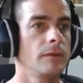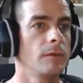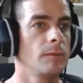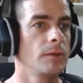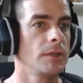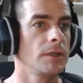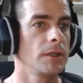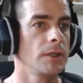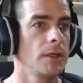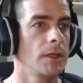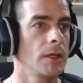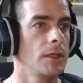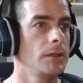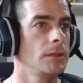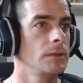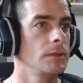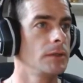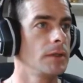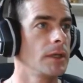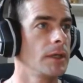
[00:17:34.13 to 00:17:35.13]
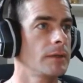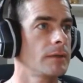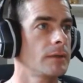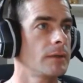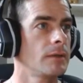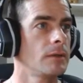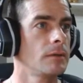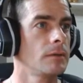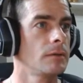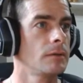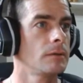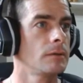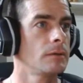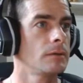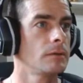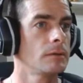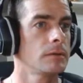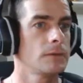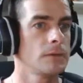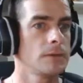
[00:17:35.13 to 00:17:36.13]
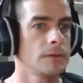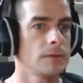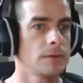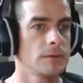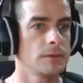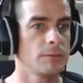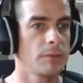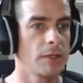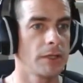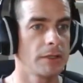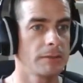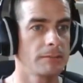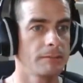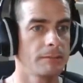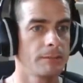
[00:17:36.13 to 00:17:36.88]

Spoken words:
normally and you get this display.